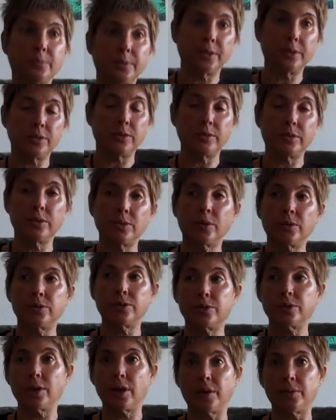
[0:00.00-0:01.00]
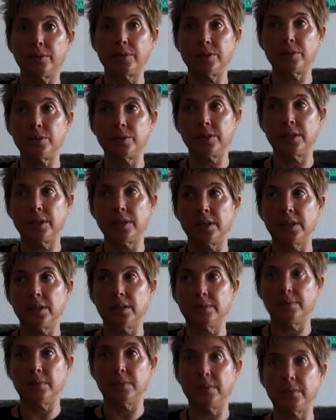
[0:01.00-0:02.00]
been to a Soldier's Heart retreat
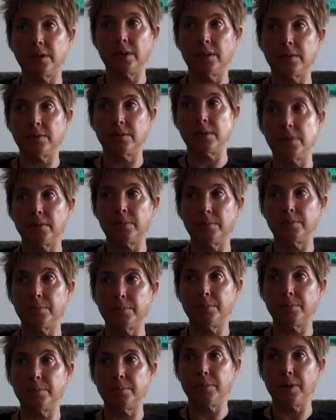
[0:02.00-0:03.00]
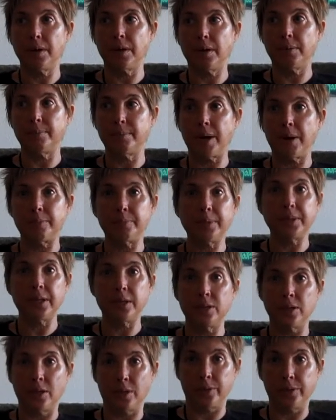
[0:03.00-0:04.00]
in Mount
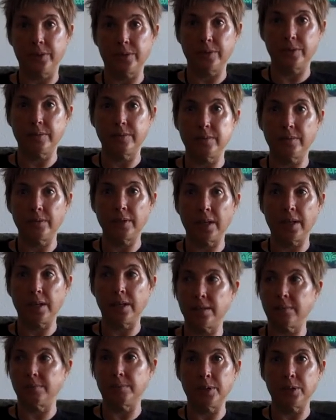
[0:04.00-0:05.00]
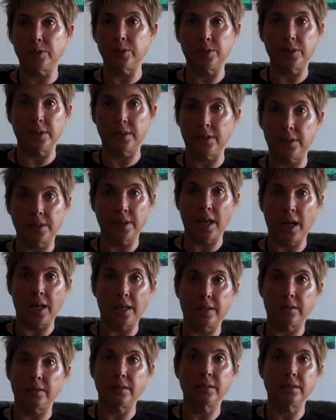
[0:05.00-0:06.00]
Pinos that Miltree did
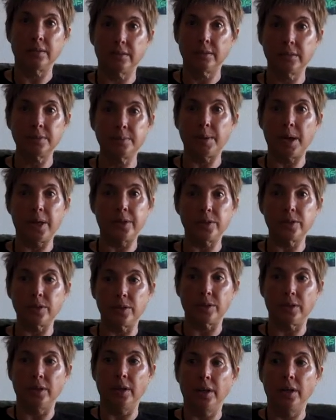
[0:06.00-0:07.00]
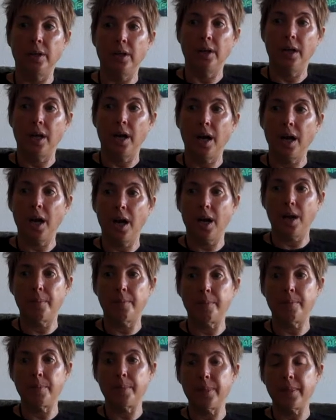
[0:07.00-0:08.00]
not sponsor.
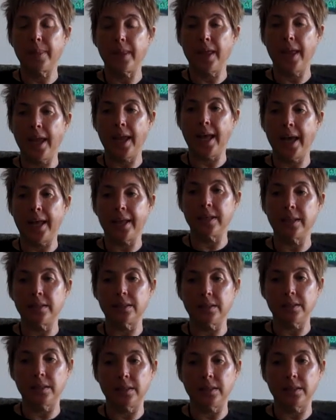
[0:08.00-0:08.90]
And,